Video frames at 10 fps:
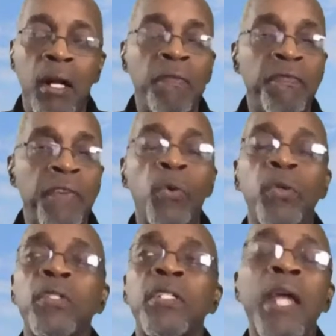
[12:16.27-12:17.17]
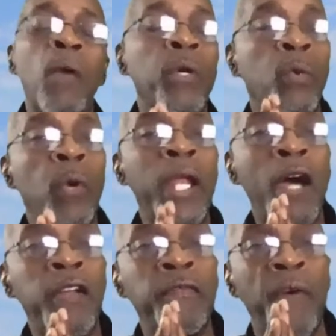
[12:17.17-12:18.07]
of voters that would have went
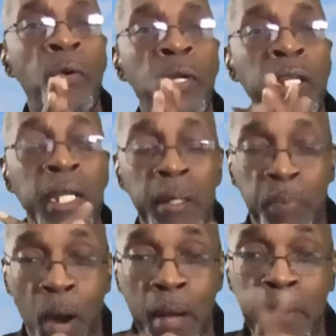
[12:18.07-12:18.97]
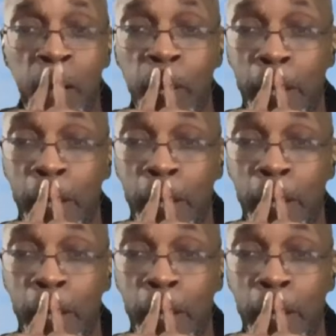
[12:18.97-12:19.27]
out and voted in the primary.